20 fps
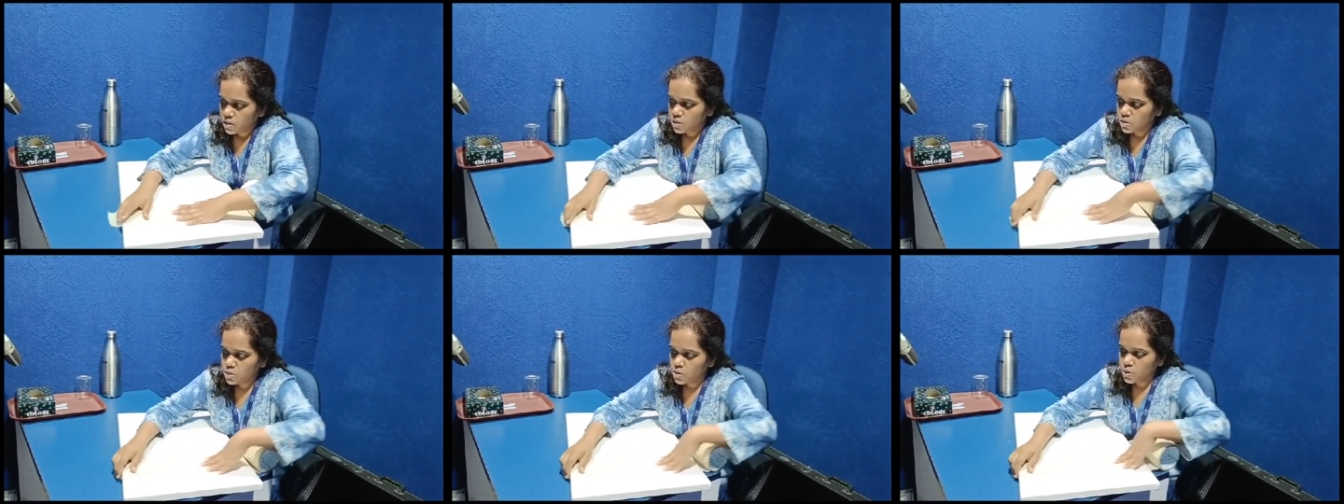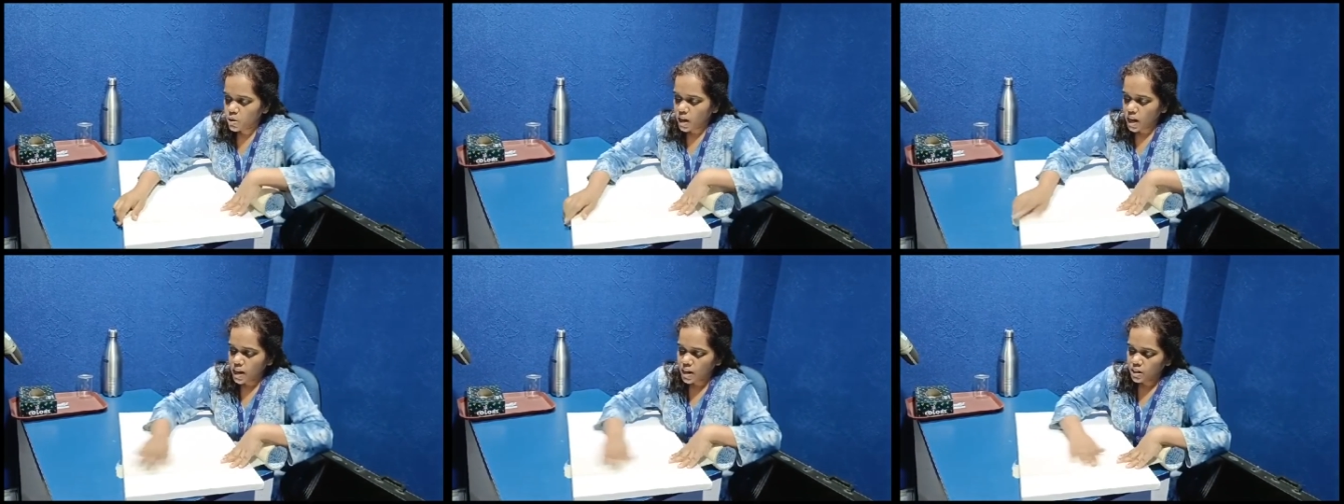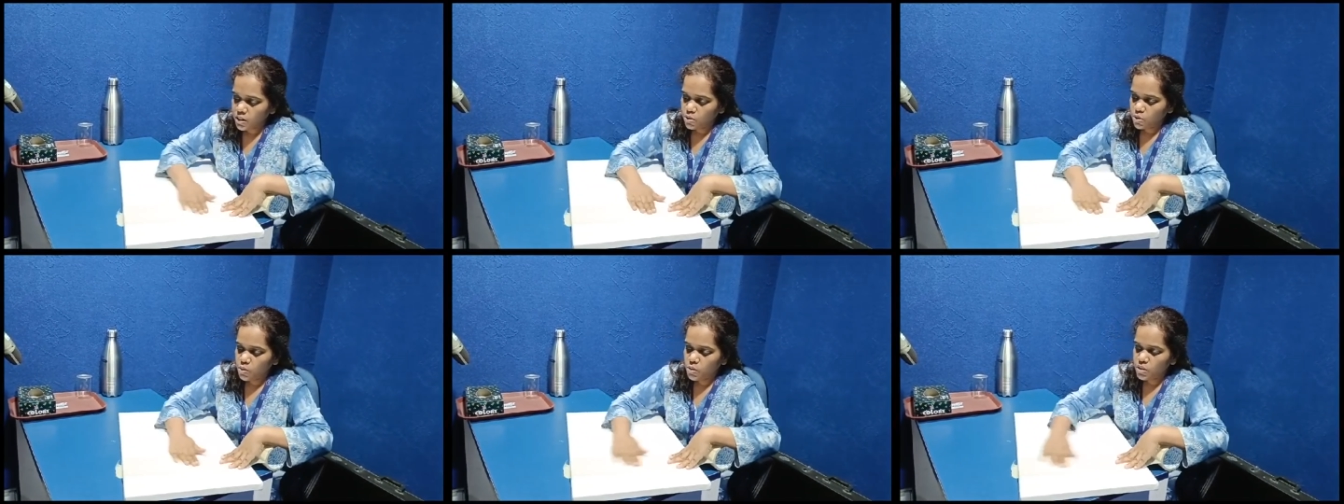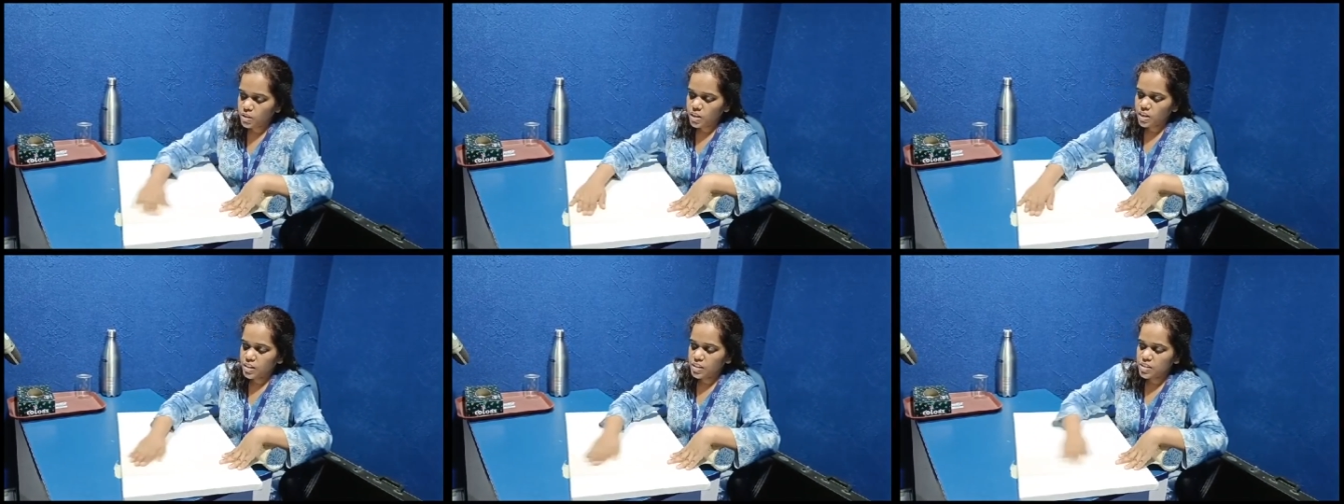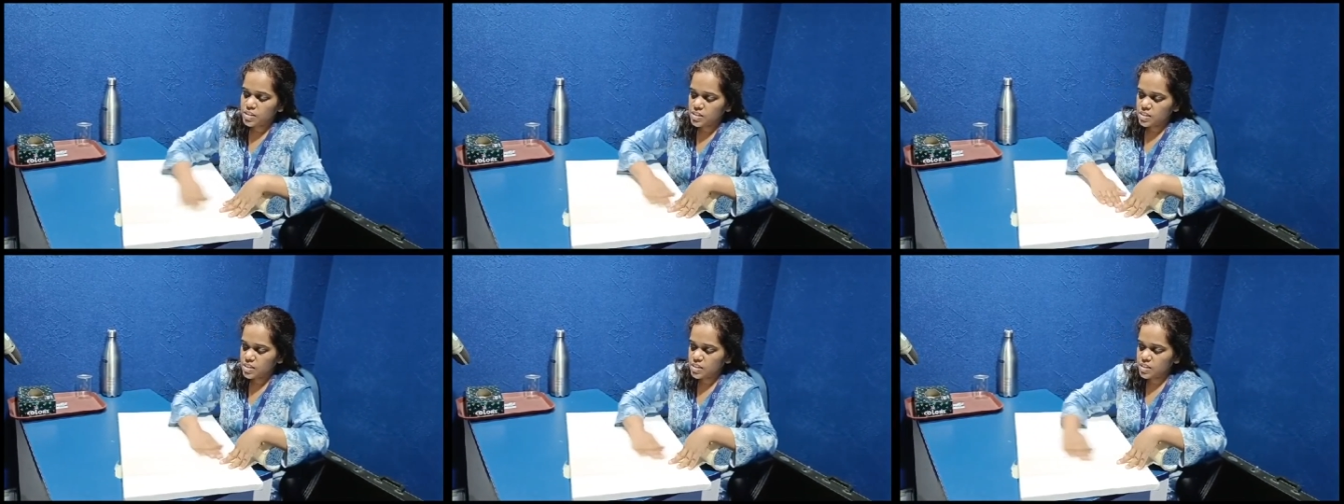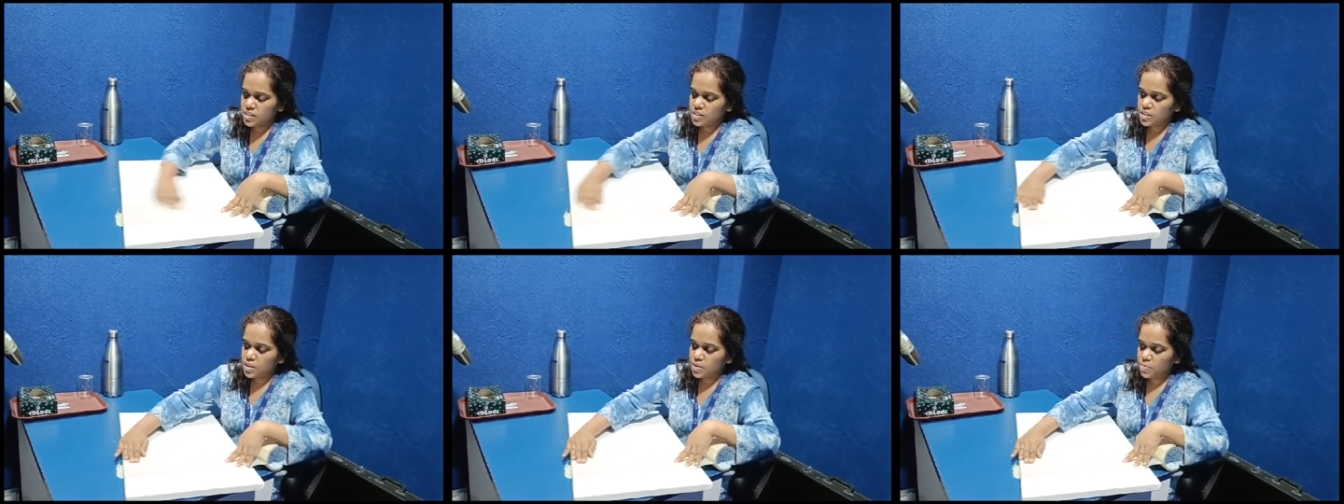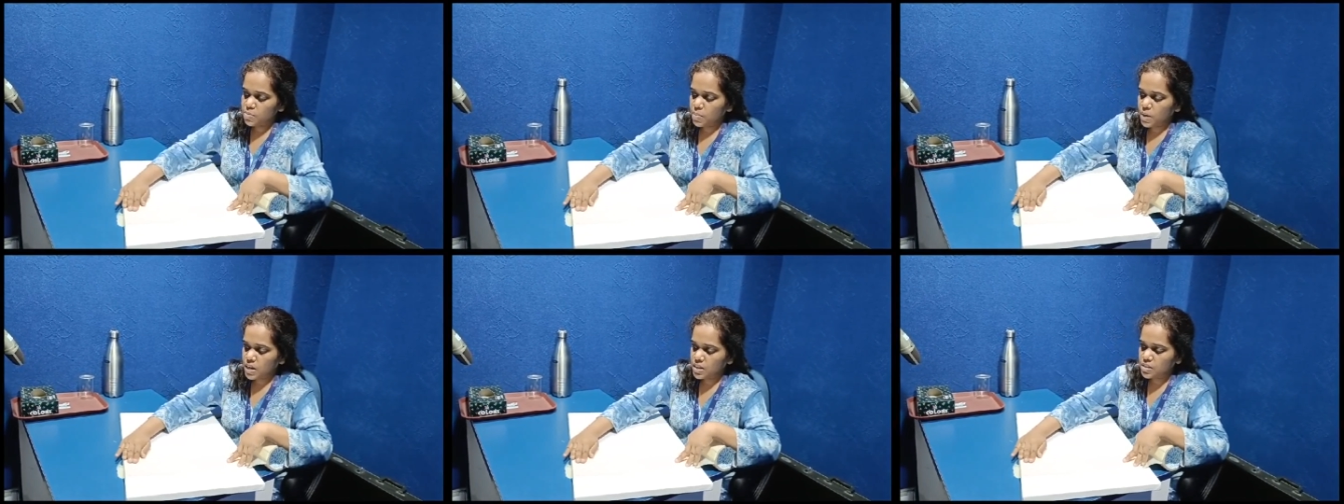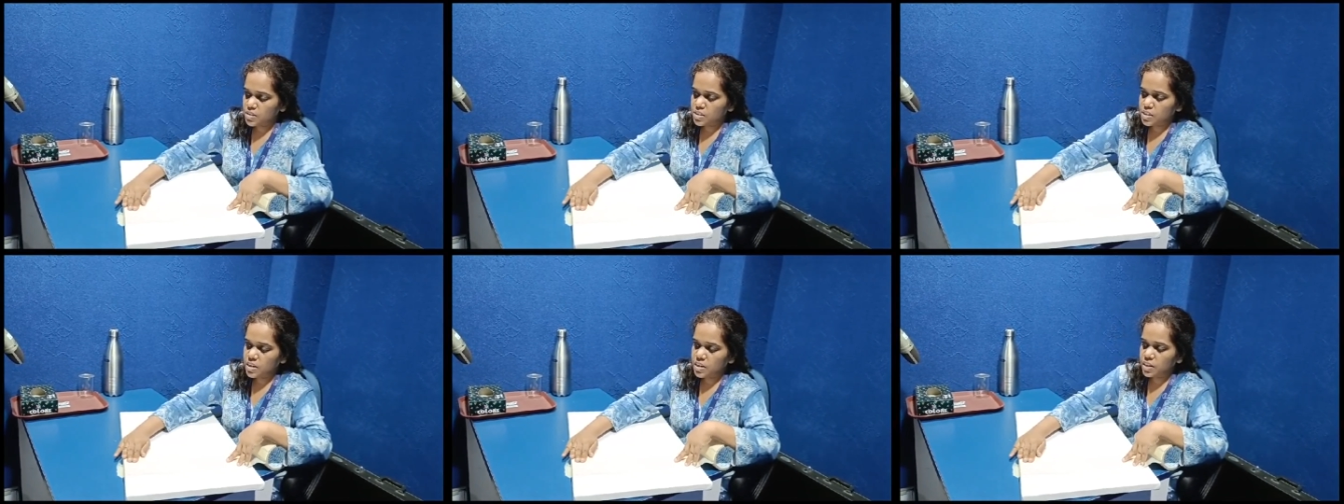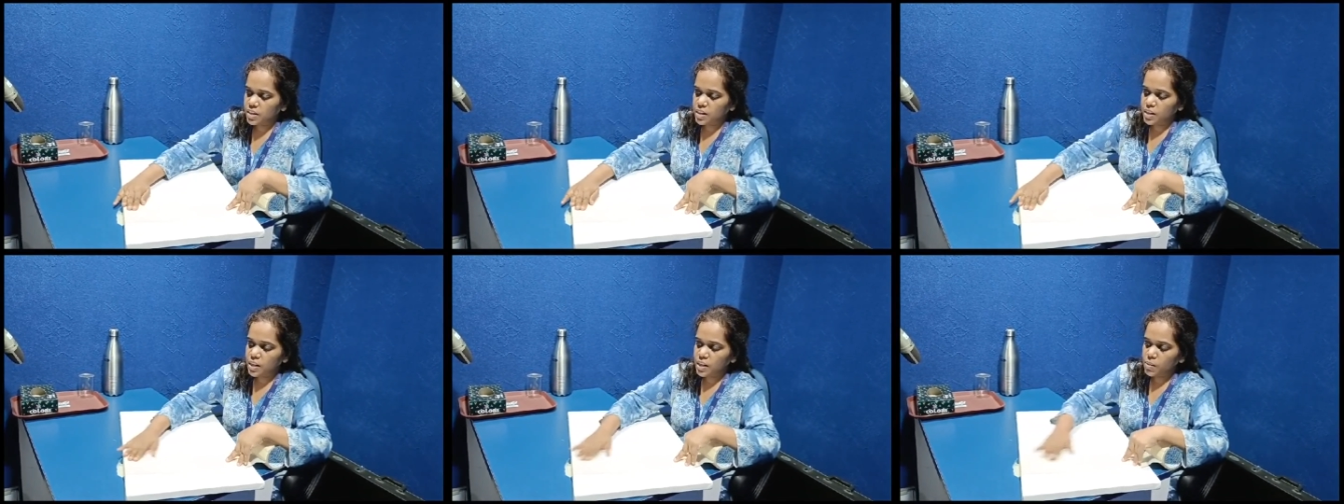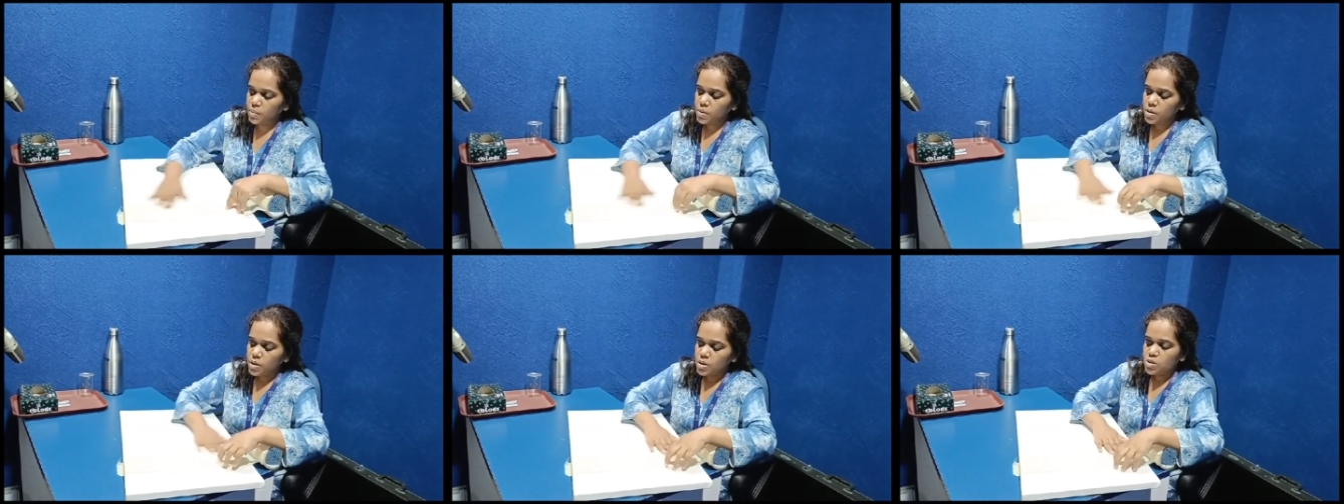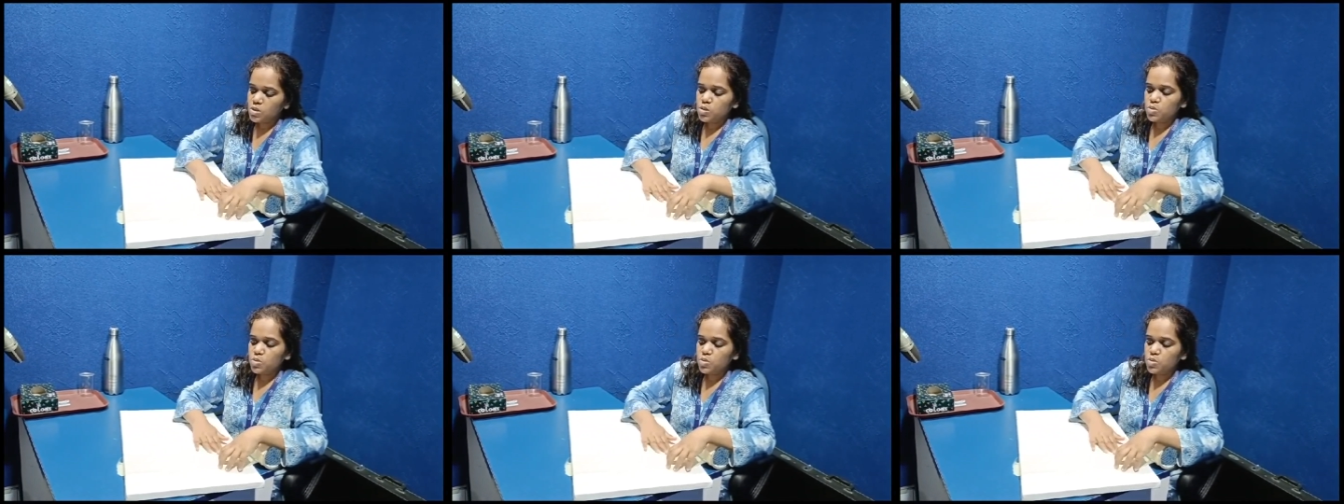so I know that this is the masking tape.